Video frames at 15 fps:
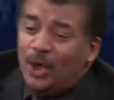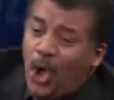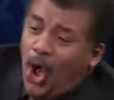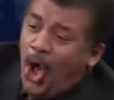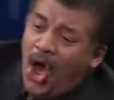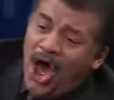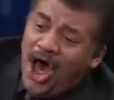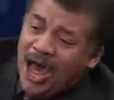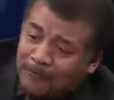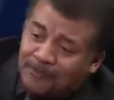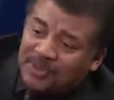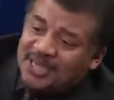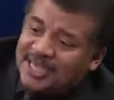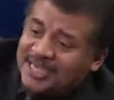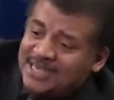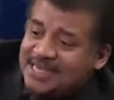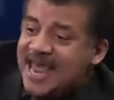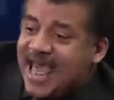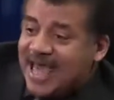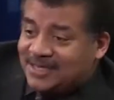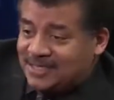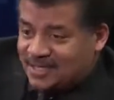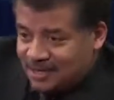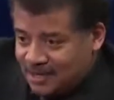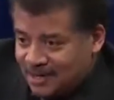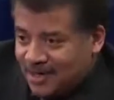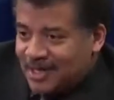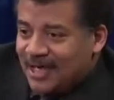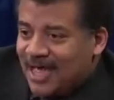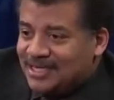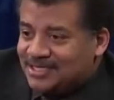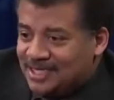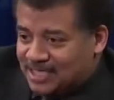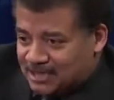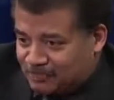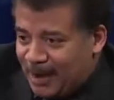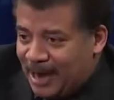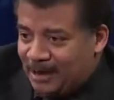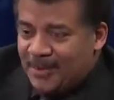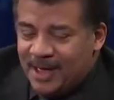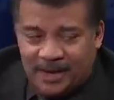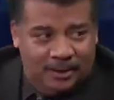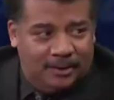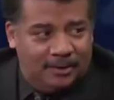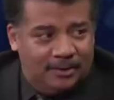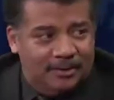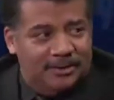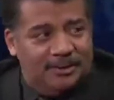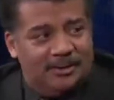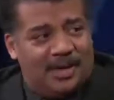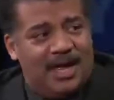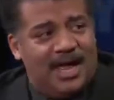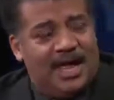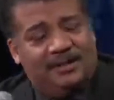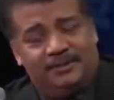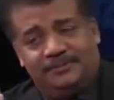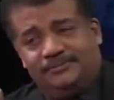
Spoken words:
all up in that as an experimenter, okay?